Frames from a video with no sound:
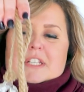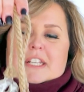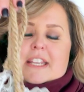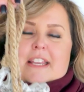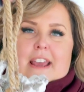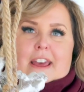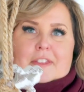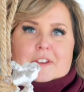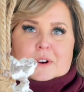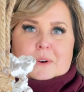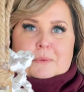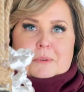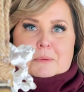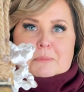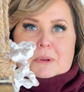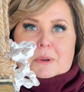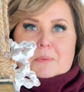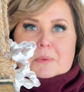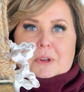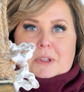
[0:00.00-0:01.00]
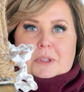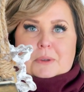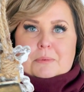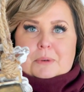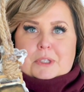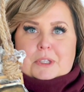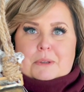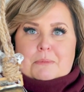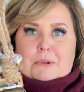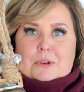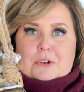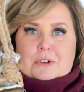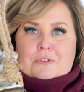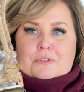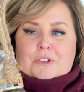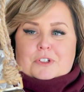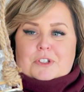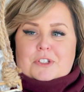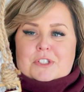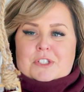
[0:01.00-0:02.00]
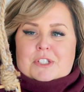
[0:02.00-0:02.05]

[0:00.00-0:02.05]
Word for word: together would be really, really beautiful.